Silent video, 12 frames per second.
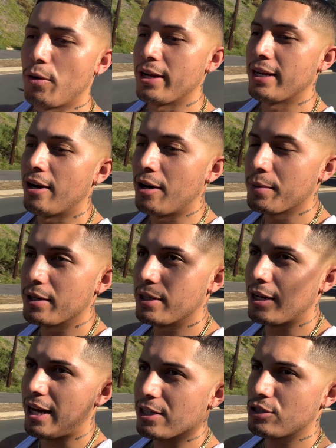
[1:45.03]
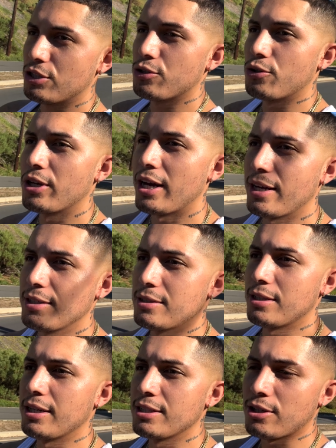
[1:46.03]
right now I'm gonna actually show you guys
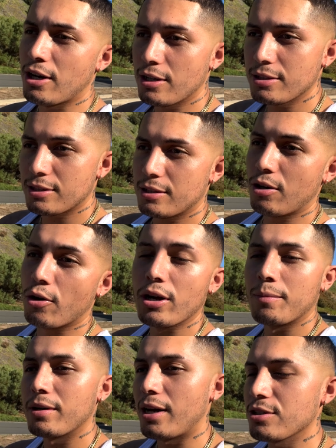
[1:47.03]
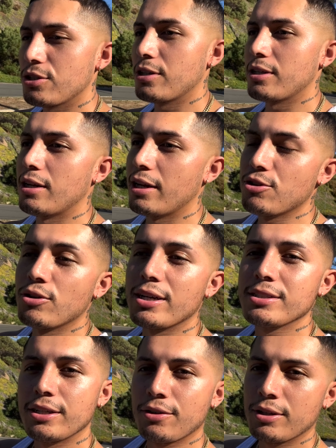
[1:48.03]
the exhaust or I'm actually gonna let you
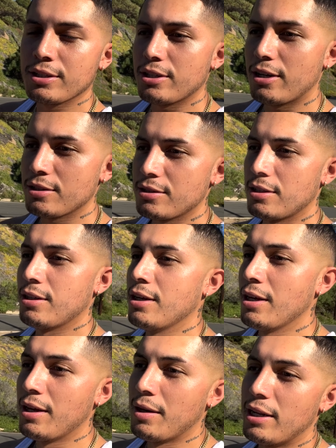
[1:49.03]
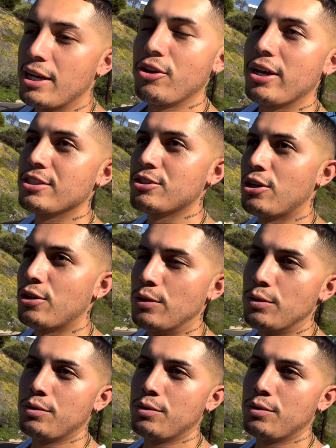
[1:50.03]
guys hear the exhaust. Letting you guys know